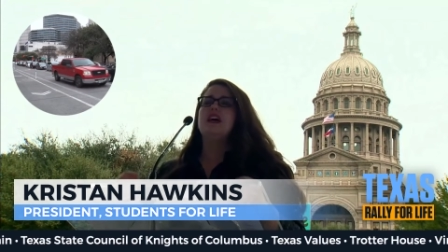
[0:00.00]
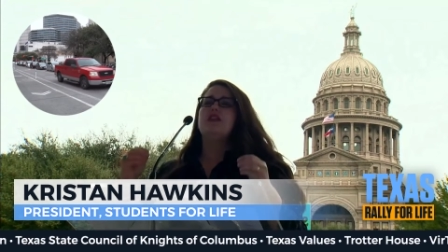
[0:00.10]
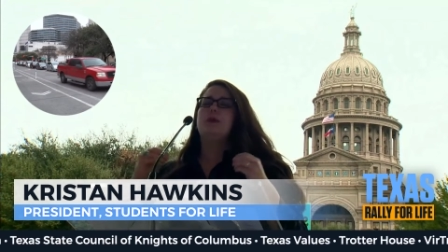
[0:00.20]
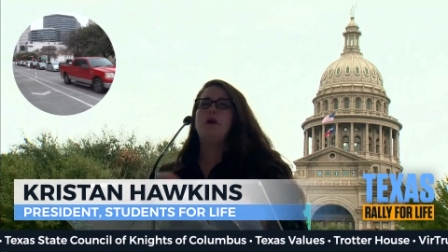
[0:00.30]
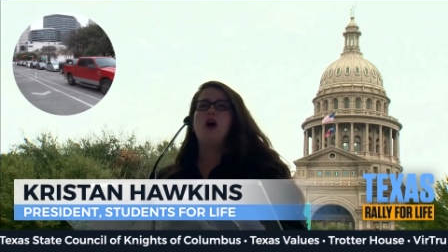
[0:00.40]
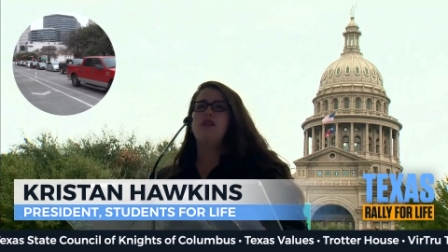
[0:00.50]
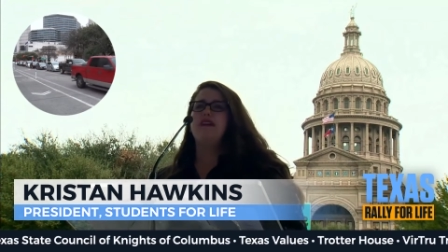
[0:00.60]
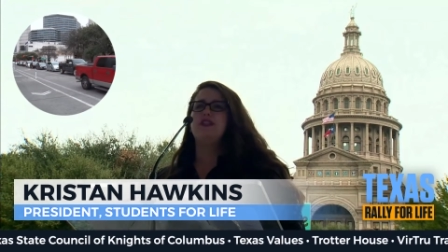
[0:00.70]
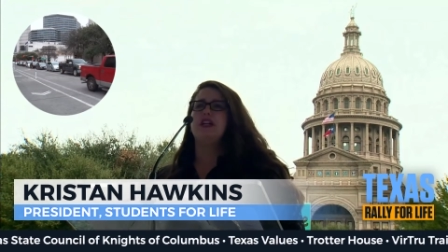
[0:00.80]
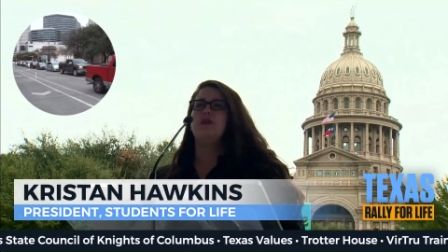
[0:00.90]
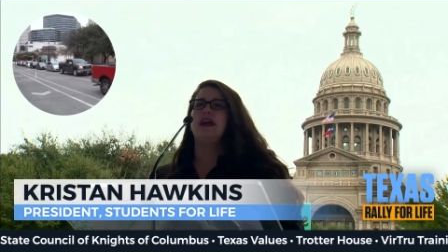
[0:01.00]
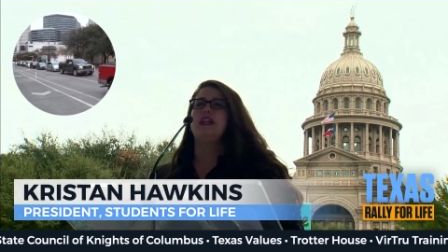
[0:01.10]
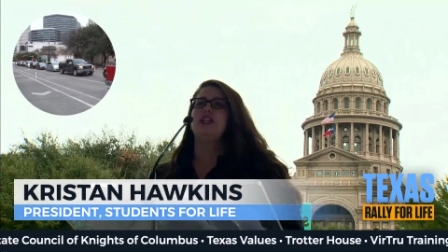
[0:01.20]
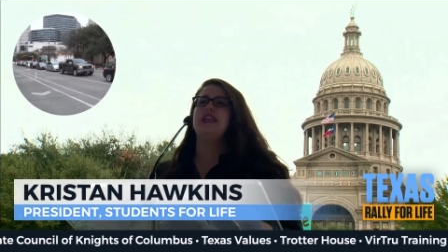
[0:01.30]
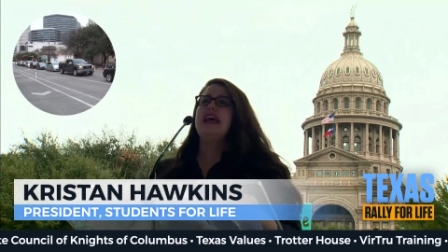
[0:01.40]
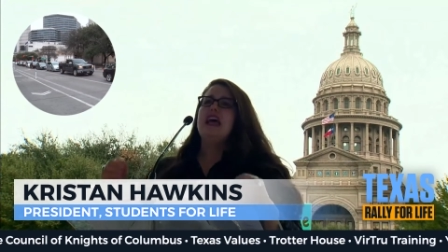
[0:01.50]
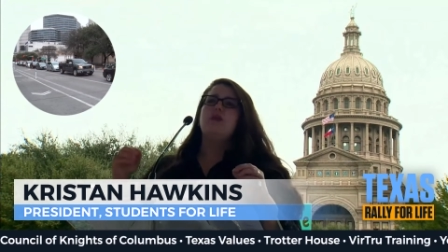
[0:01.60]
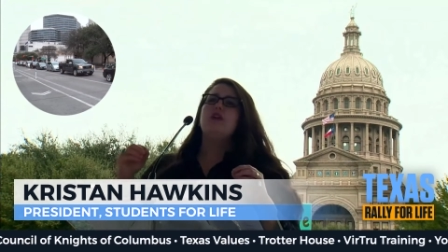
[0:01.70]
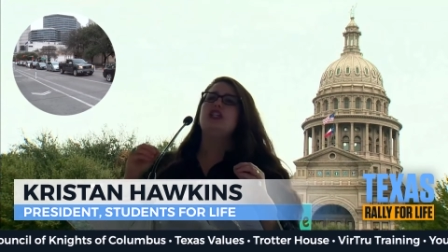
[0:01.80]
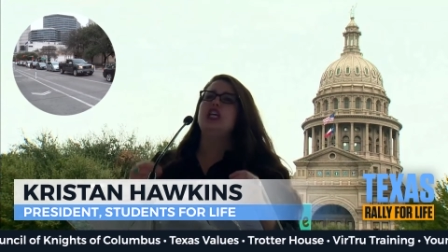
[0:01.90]
the pro life generation, and
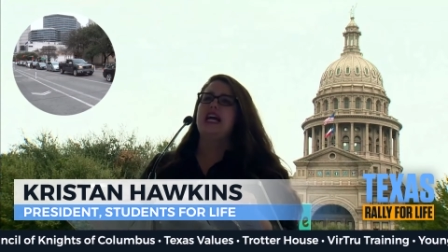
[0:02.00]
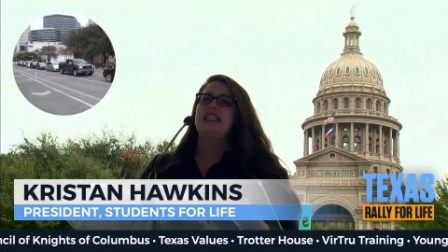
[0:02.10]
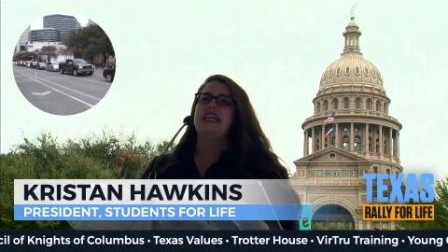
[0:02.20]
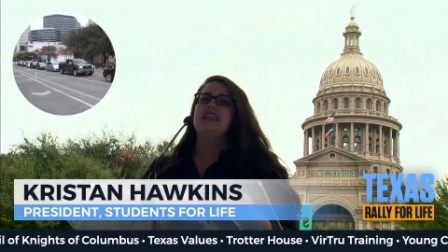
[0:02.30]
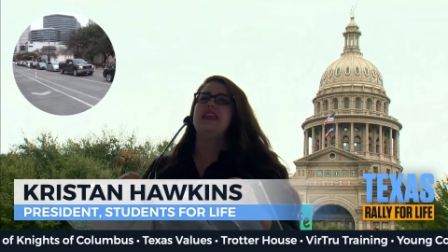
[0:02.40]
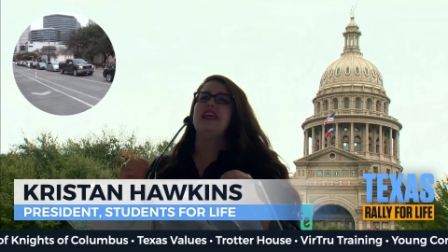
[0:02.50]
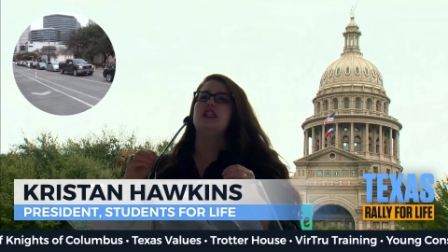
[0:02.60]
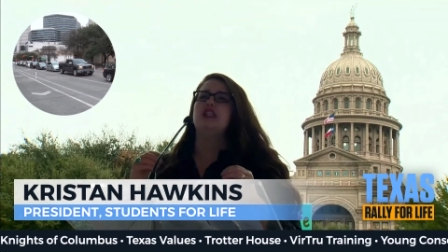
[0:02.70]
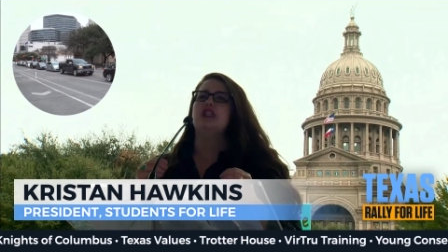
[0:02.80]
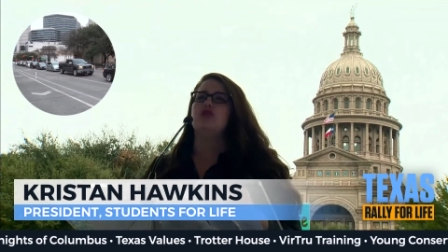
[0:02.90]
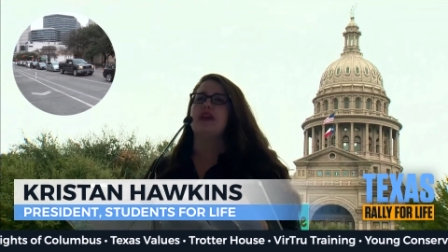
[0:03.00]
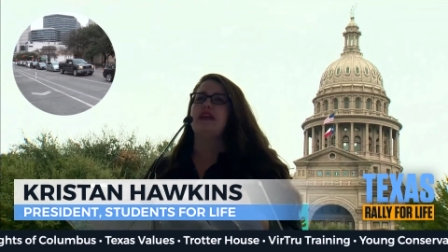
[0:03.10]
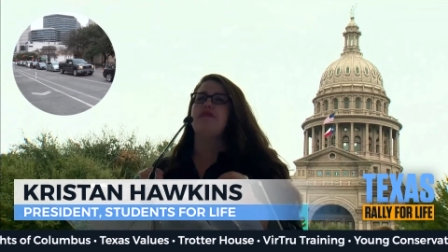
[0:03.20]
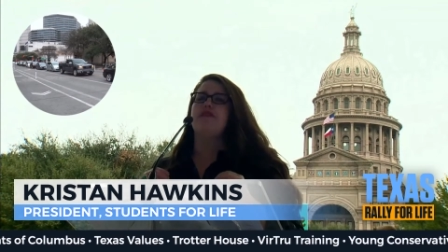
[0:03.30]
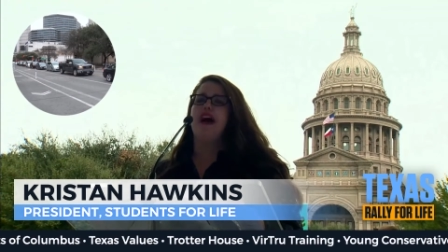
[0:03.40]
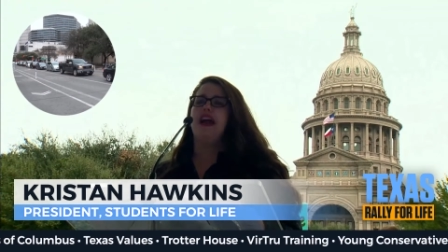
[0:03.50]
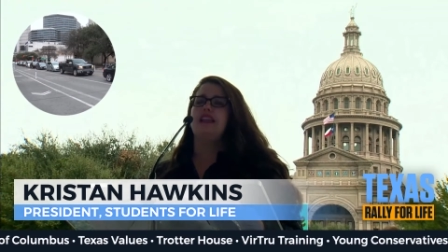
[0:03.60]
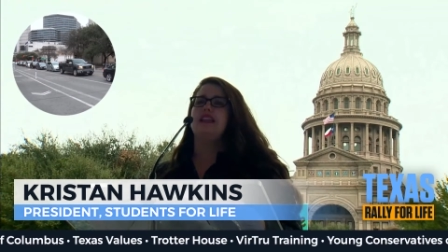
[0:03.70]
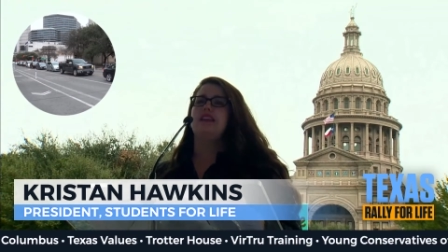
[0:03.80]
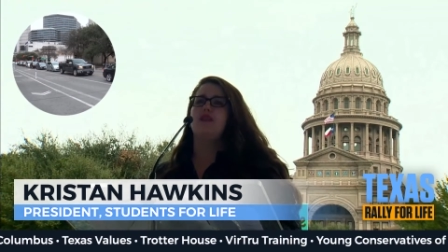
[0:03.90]
rejecting the extreme
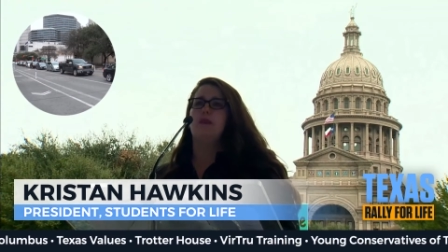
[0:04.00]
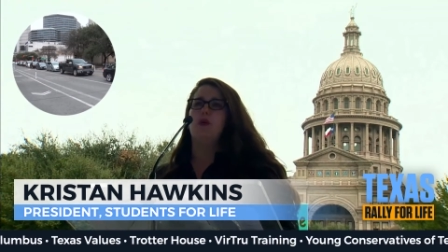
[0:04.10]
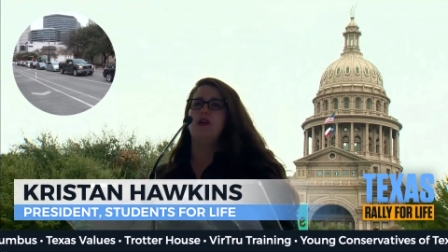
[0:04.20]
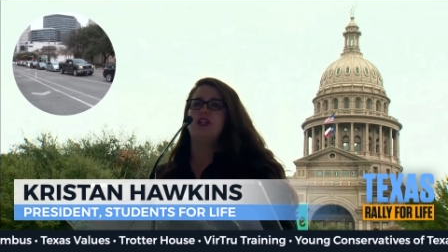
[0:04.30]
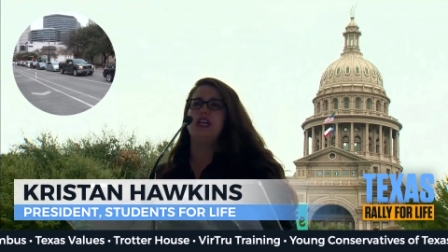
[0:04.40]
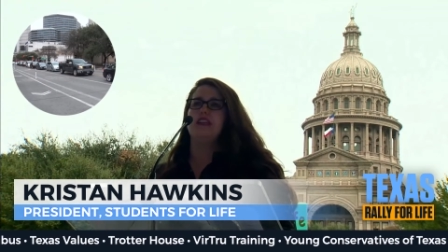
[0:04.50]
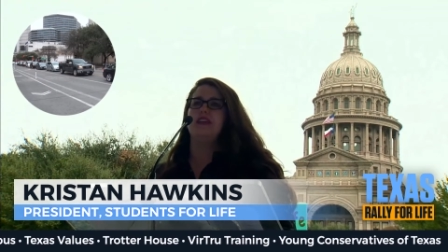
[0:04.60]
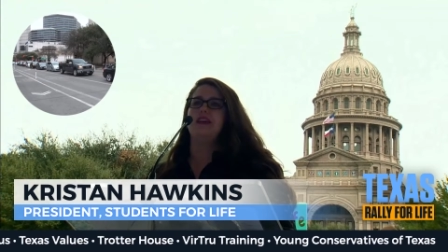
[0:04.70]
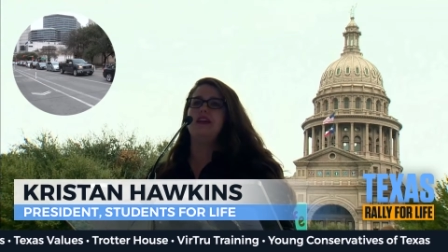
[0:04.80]
violence of abortion.